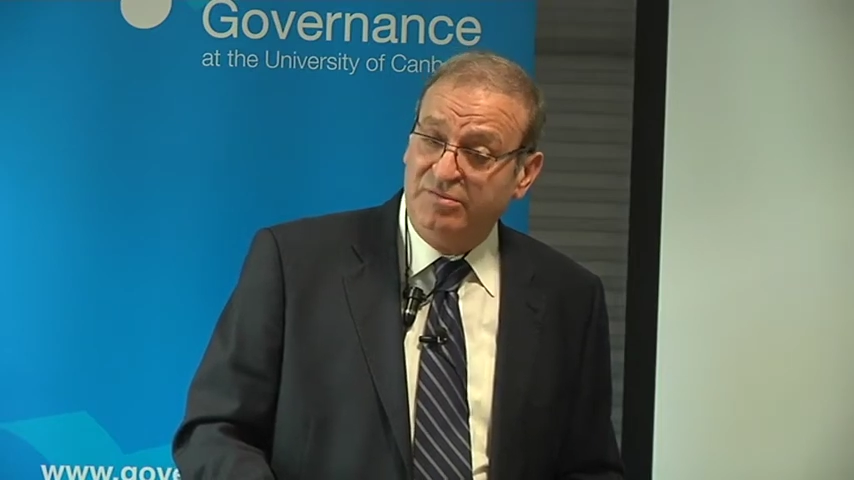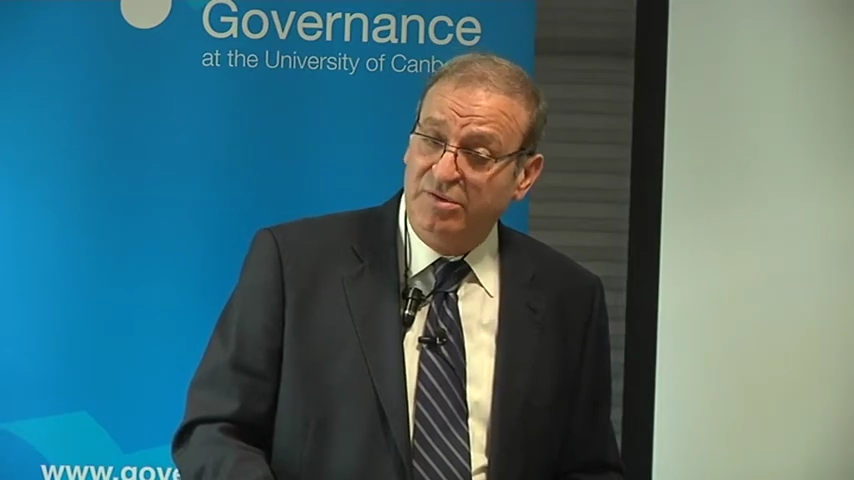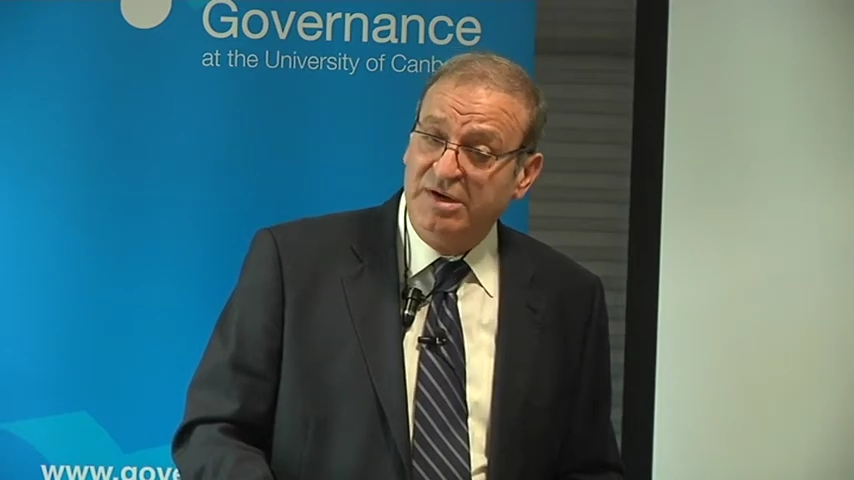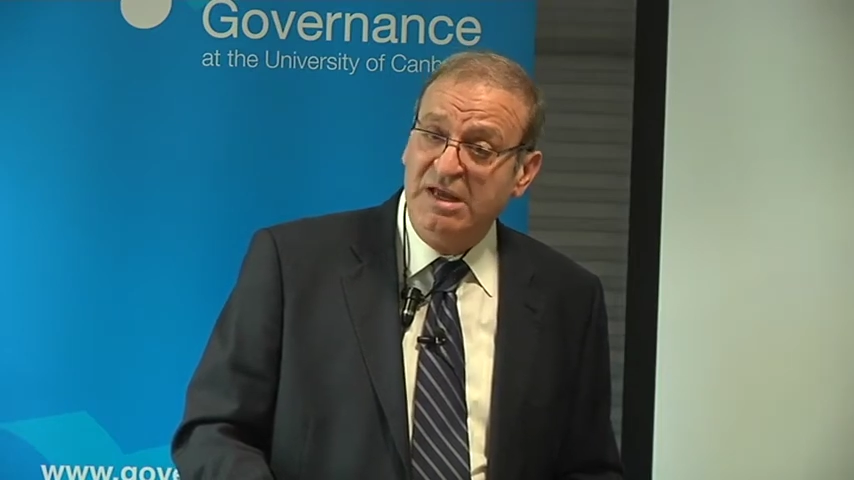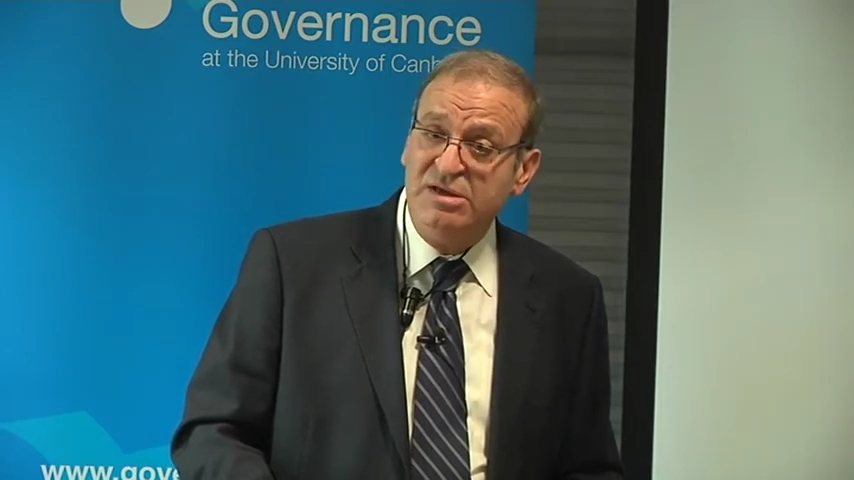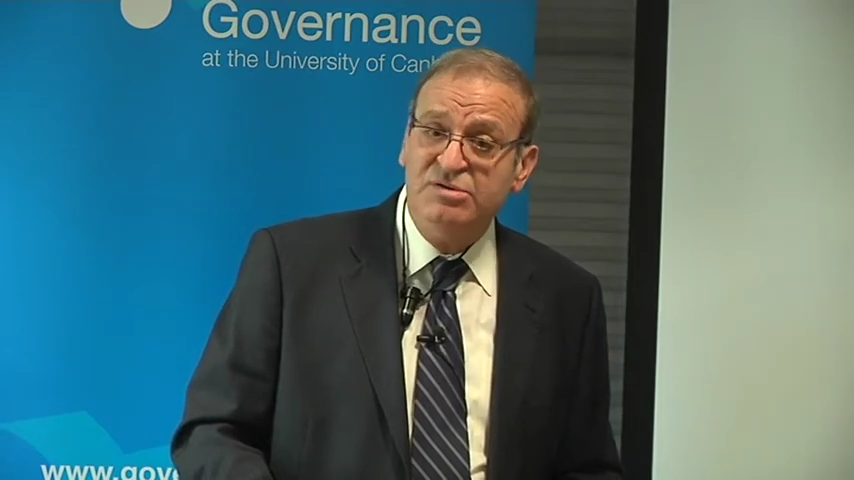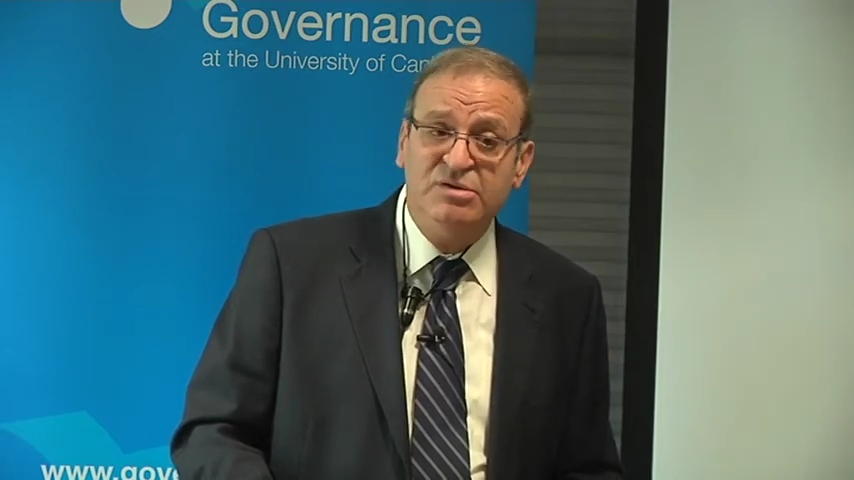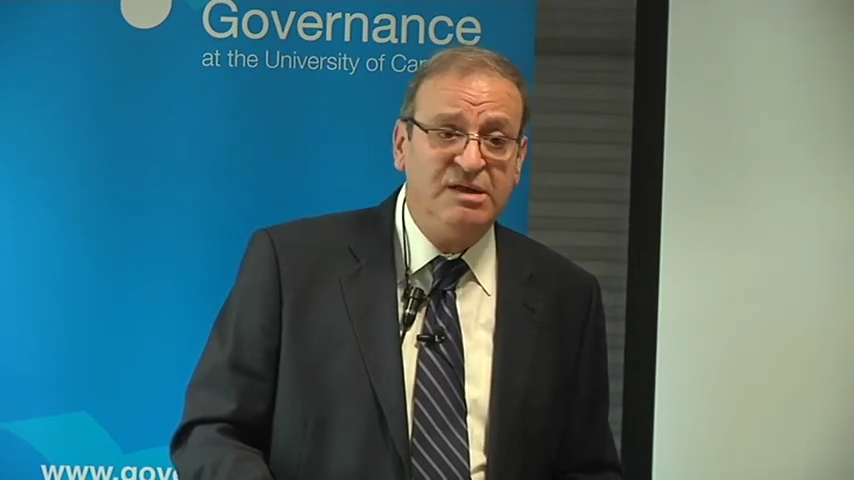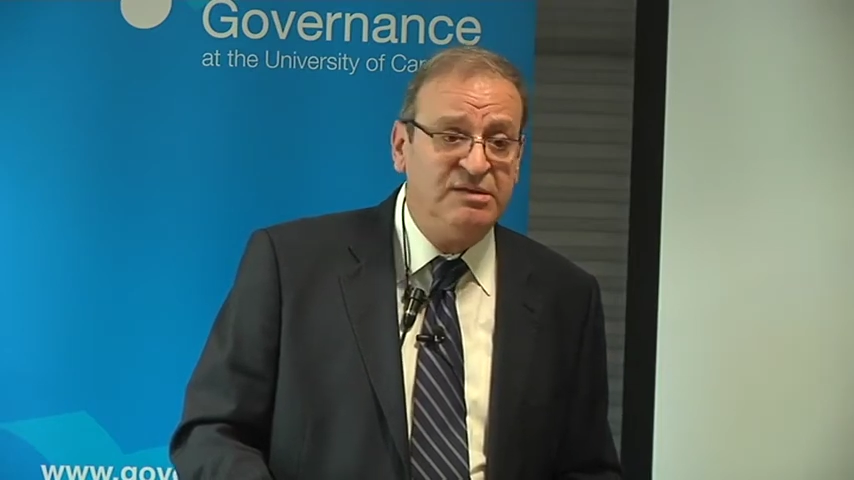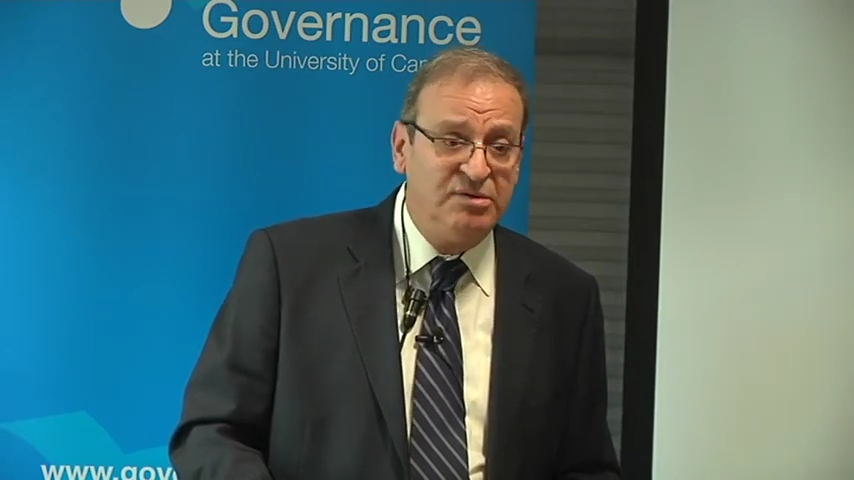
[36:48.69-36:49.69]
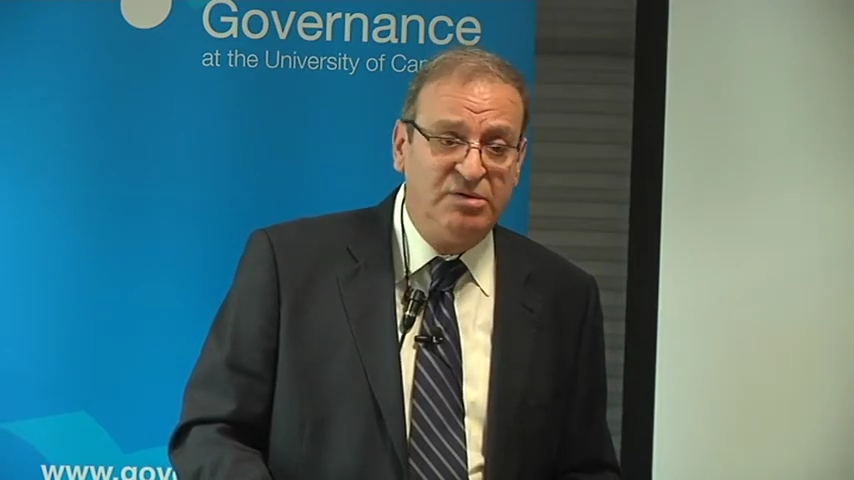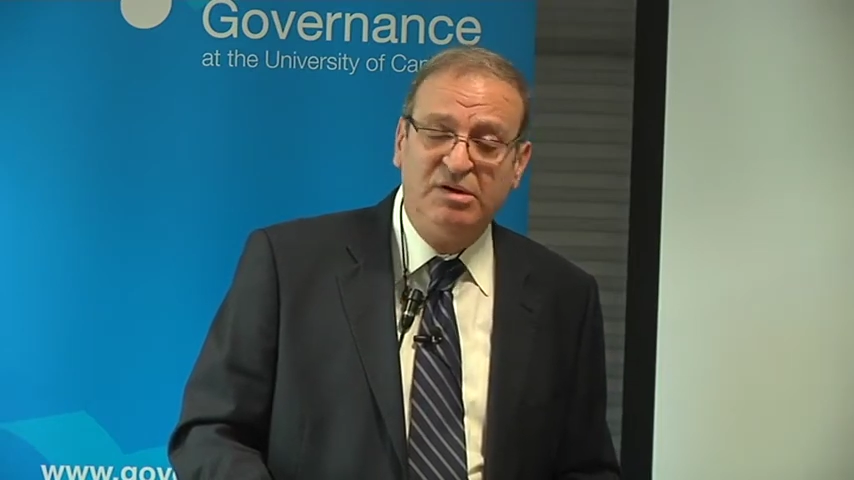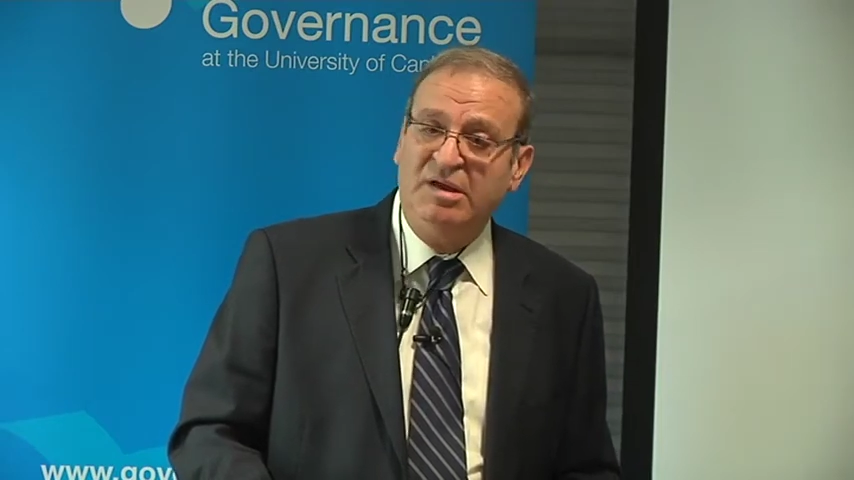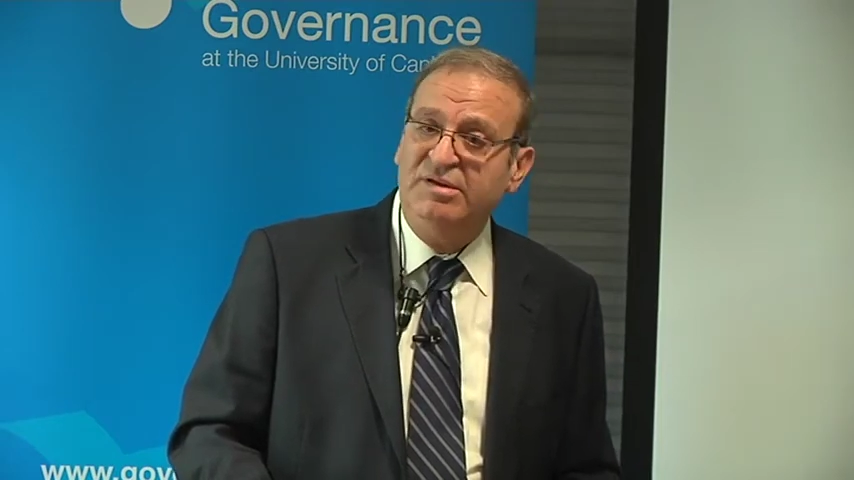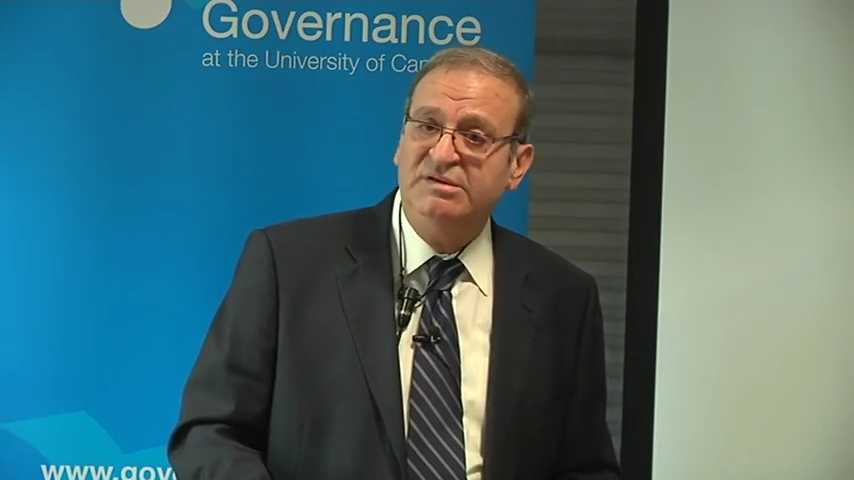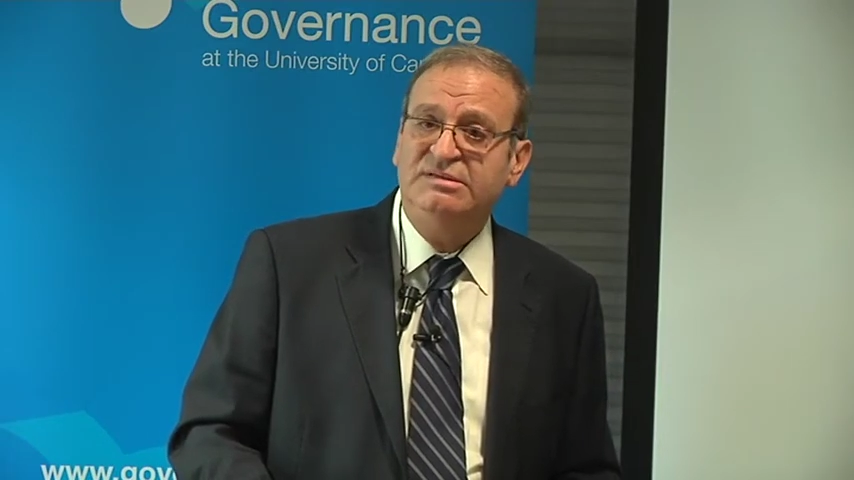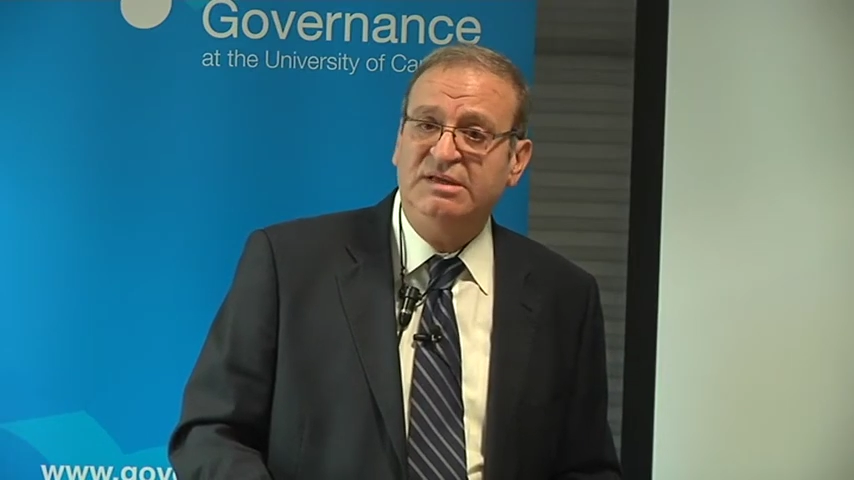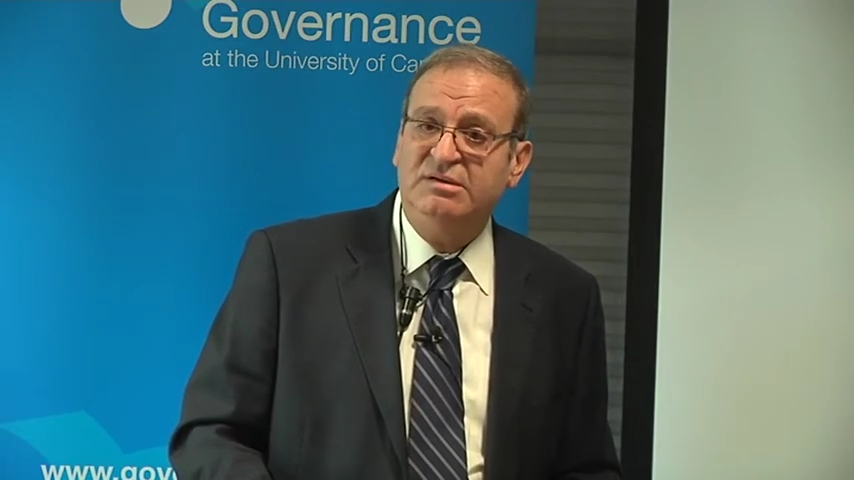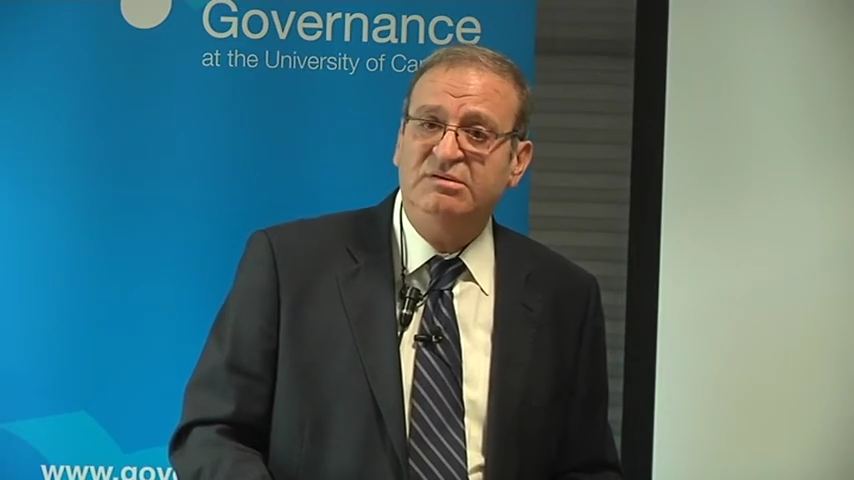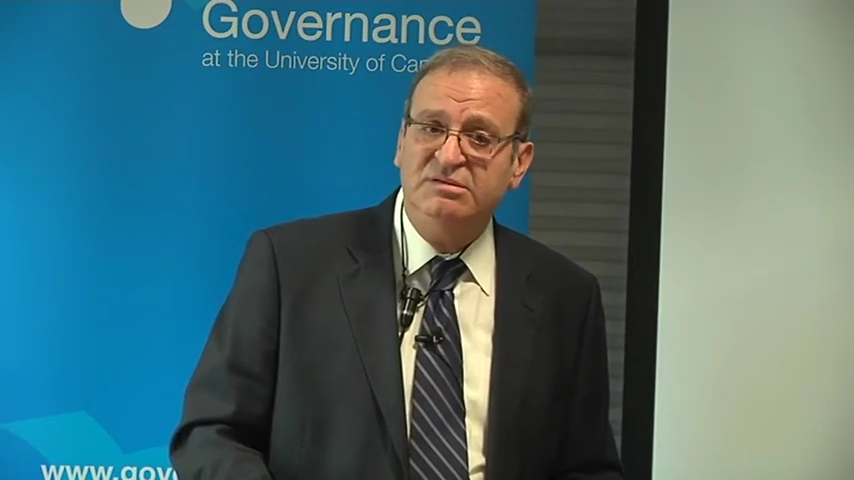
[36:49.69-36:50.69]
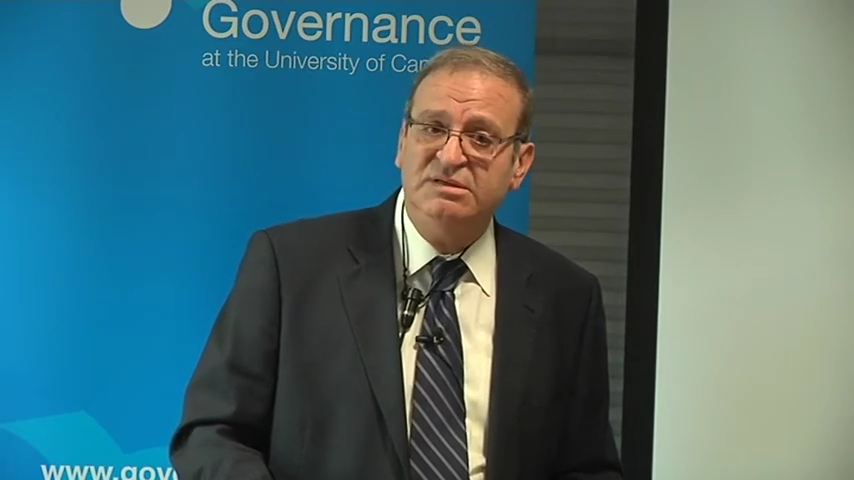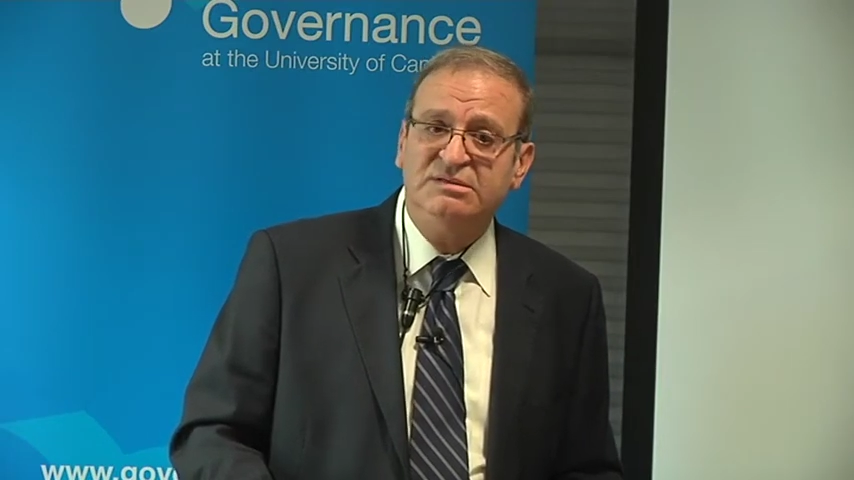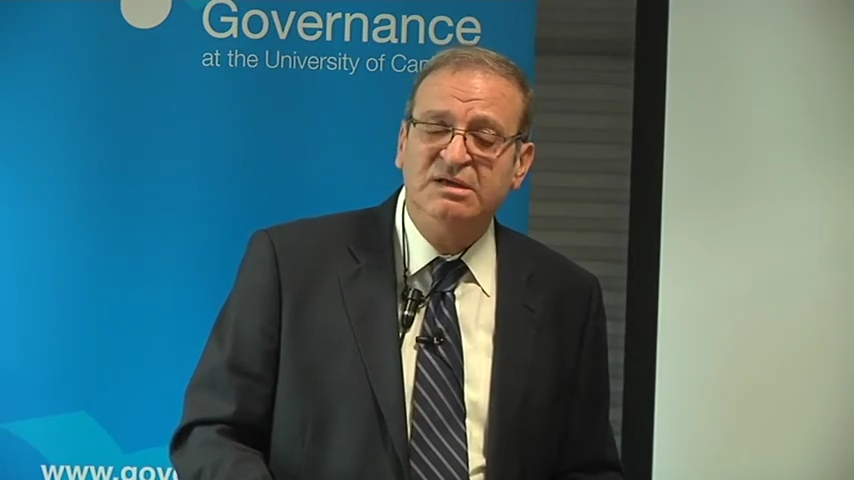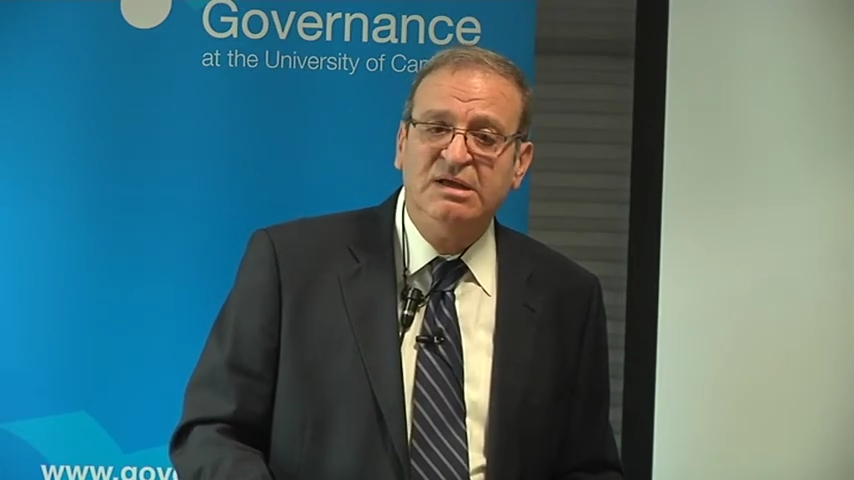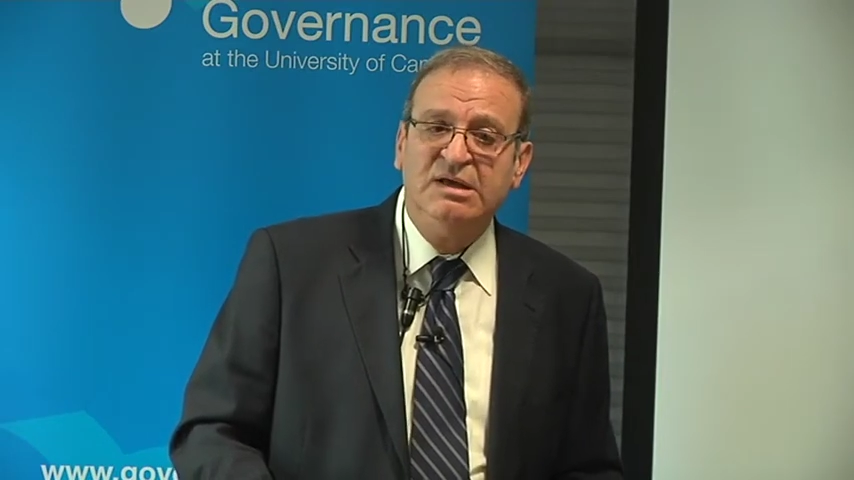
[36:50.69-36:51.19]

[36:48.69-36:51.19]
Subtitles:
for EU and all other stakeholders.